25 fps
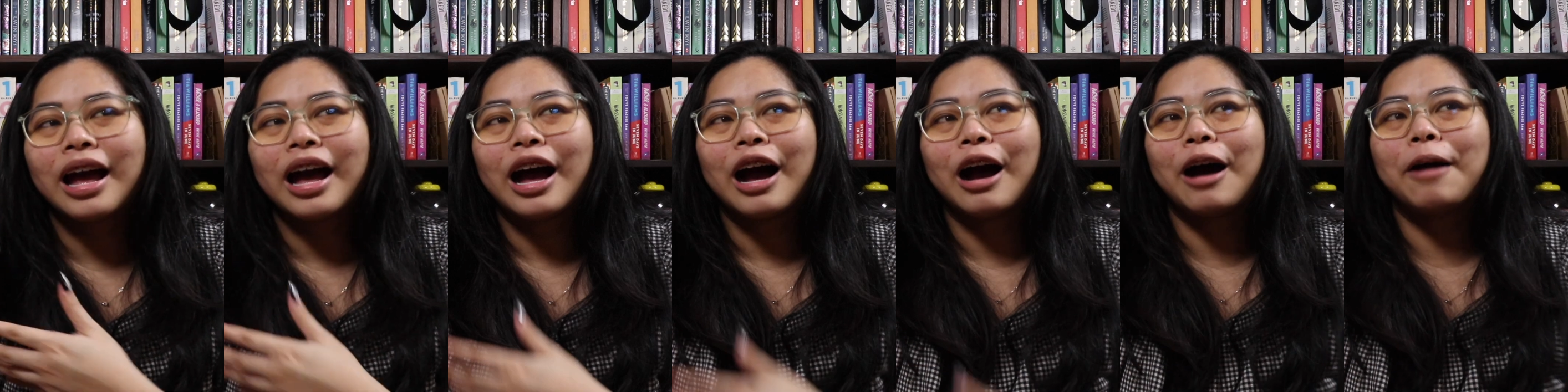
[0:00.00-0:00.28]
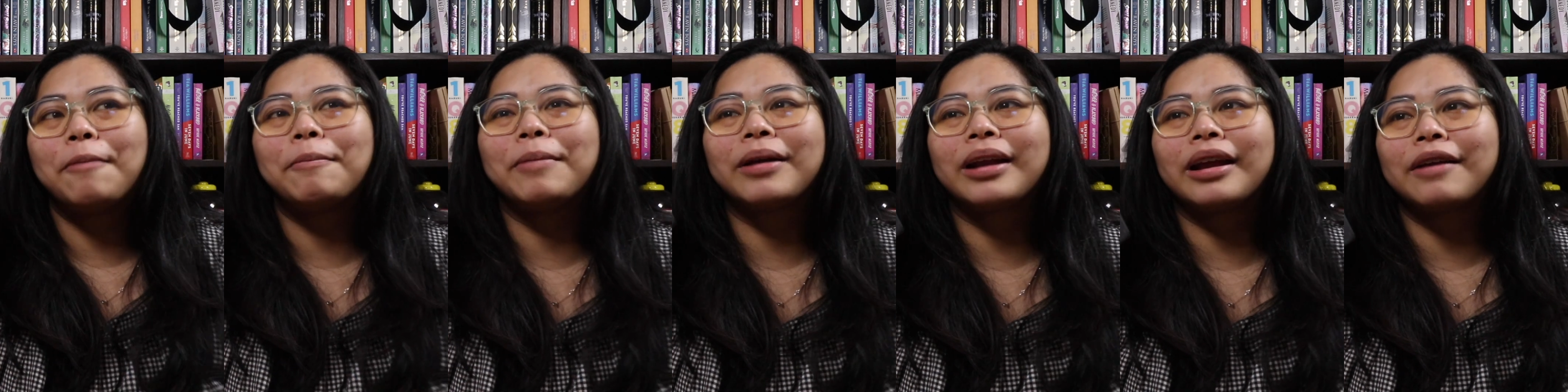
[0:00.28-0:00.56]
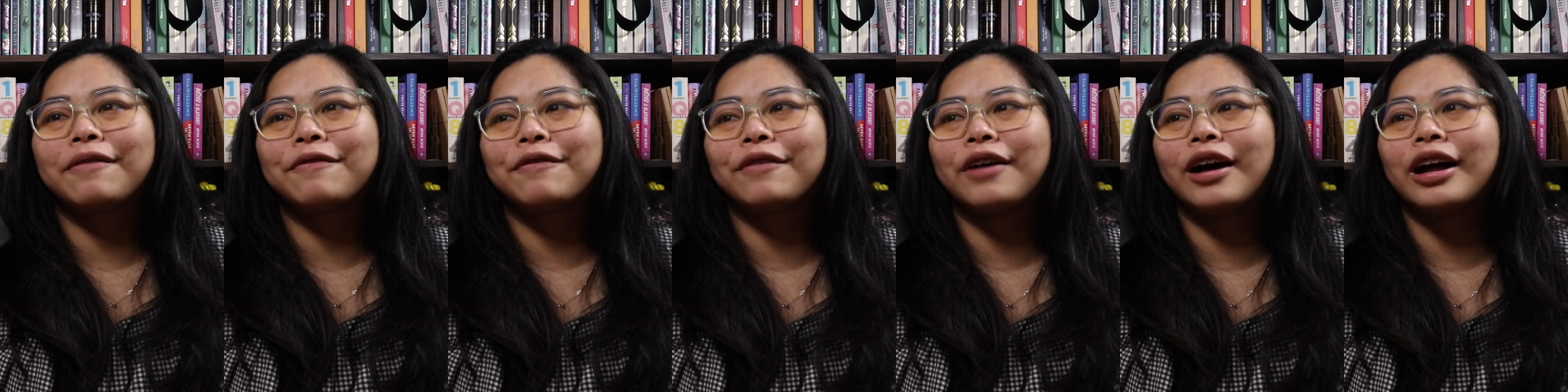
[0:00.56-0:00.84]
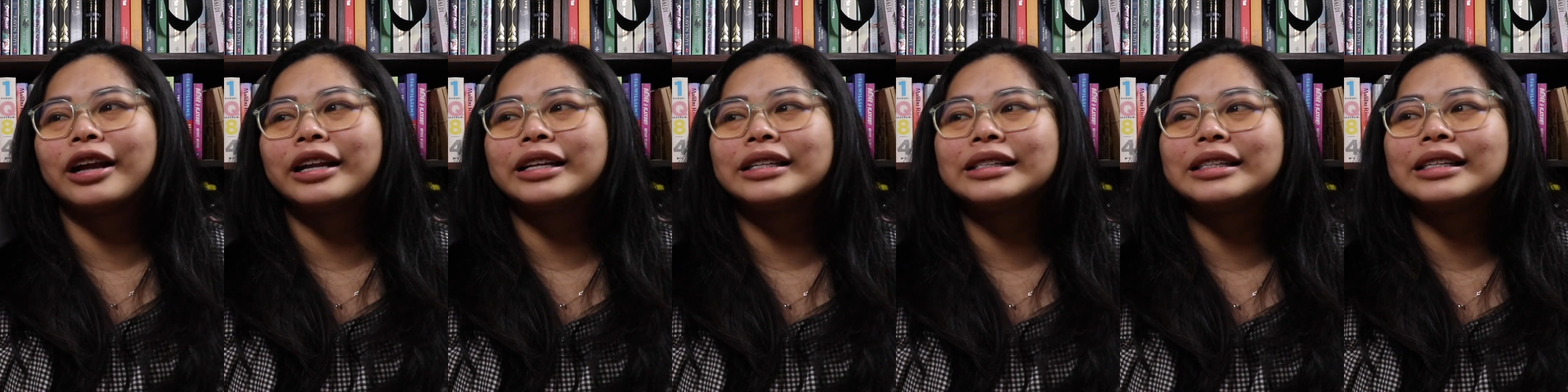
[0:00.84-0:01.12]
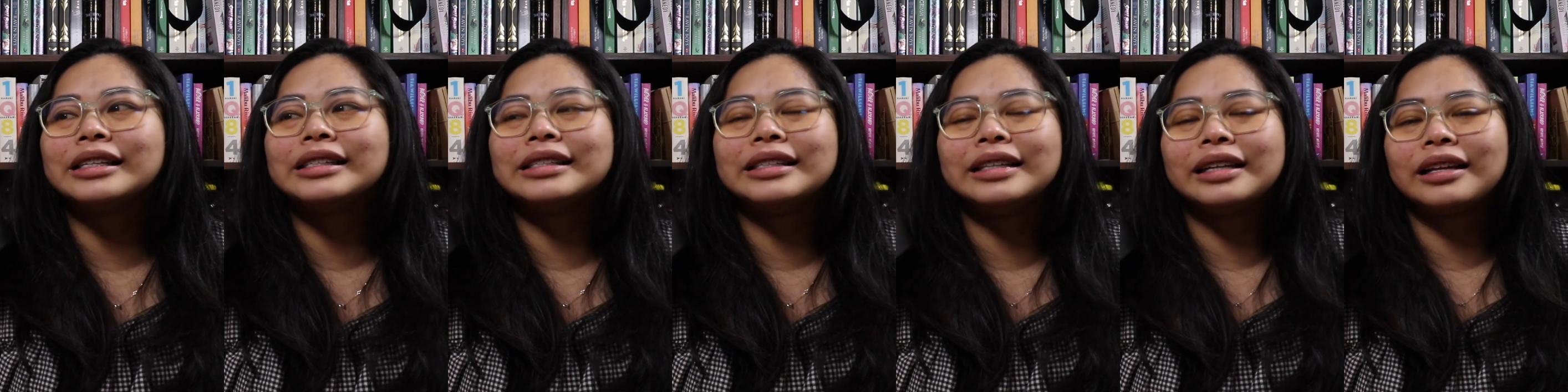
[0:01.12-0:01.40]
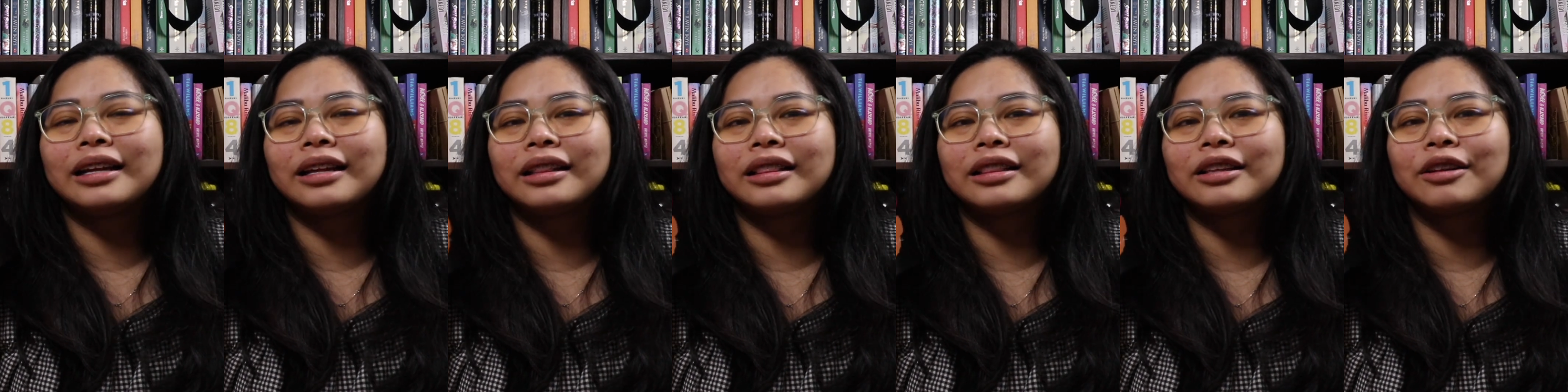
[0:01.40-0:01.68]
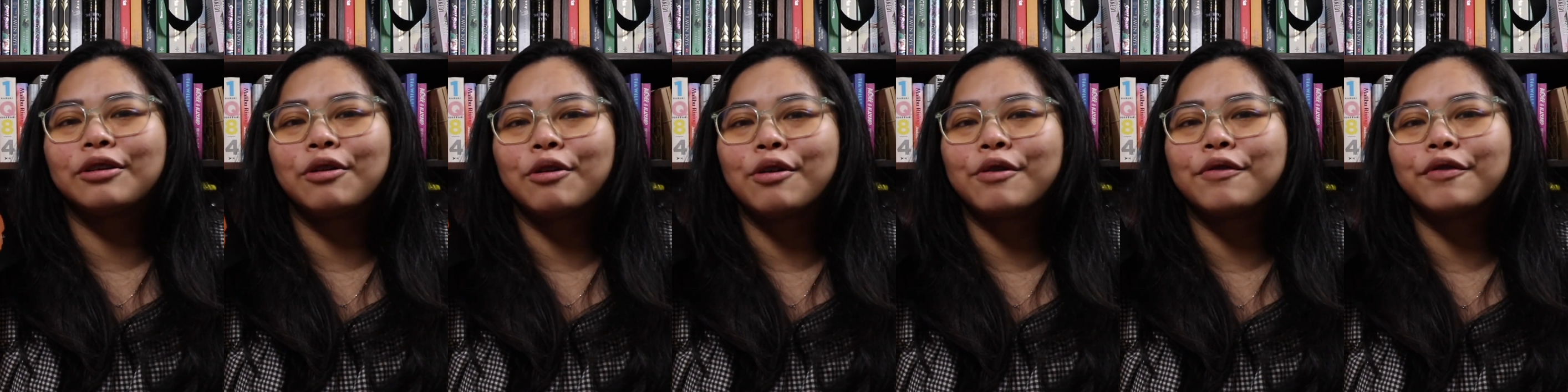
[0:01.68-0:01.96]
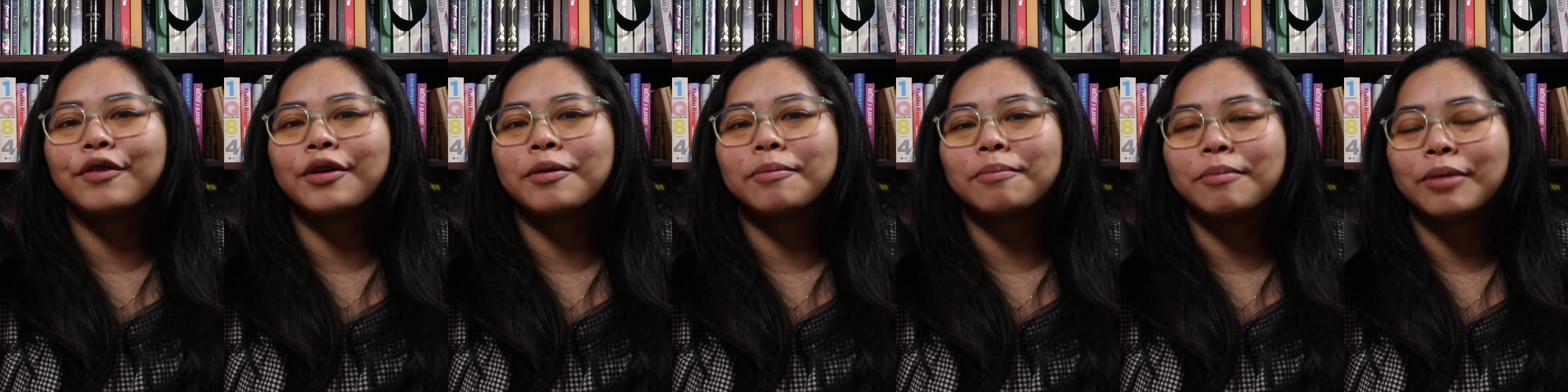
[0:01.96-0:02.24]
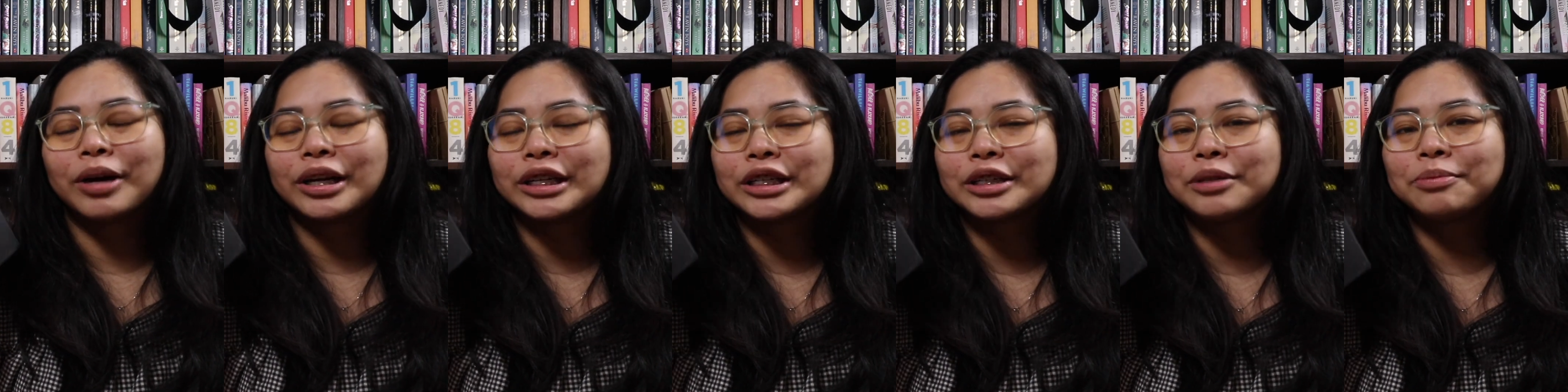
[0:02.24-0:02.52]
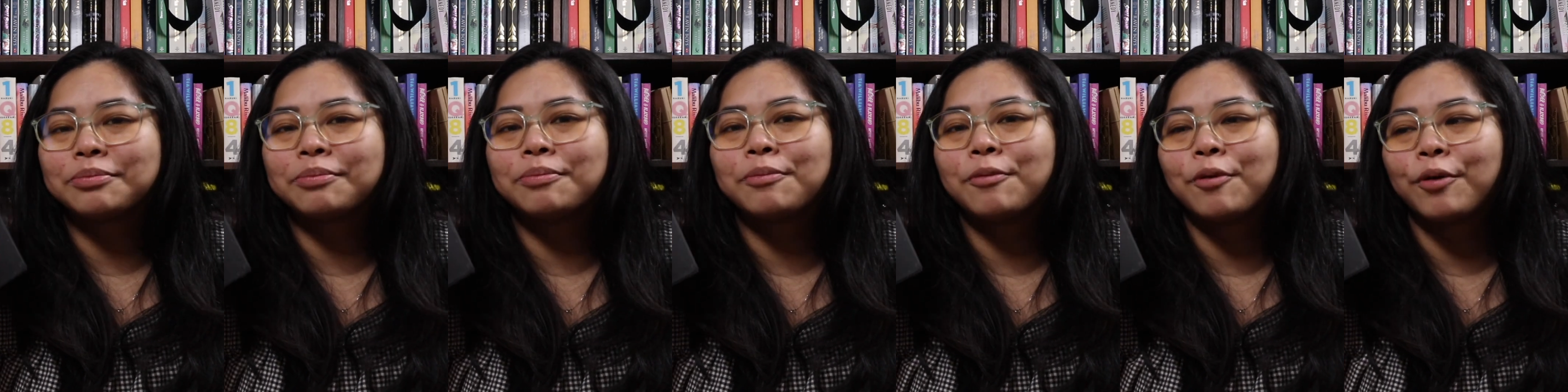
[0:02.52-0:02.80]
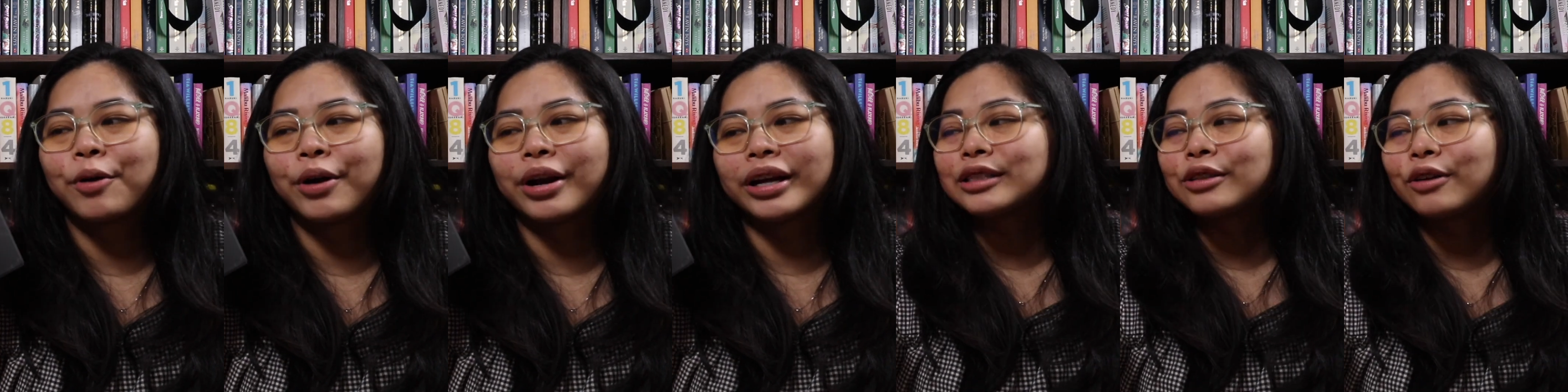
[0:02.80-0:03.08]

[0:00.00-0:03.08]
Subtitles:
but I've honestly seen it go for much more,